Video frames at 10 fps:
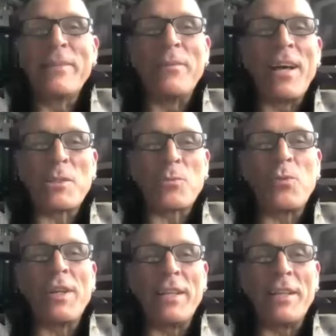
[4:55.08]
mean, that's
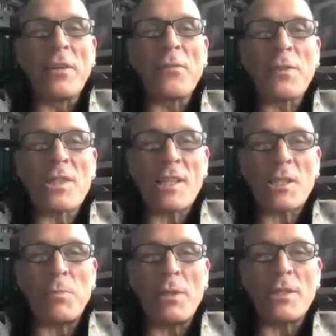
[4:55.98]
really a
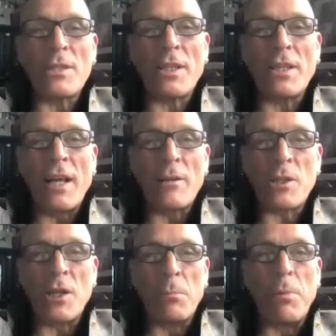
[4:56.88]
fantastic piece of thinking
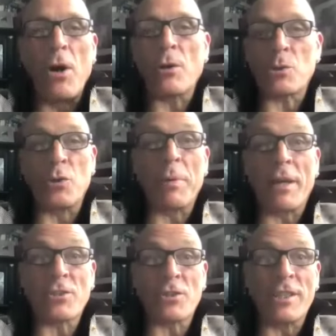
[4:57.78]
outside the box, or the
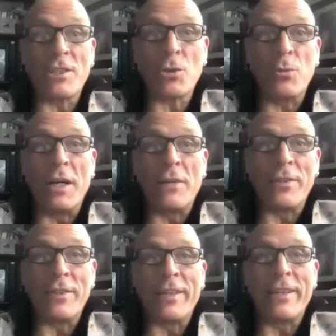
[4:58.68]
Petri dish or
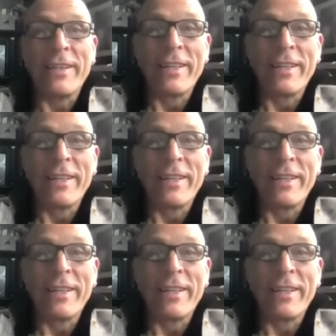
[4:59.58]
whatever, isn't it?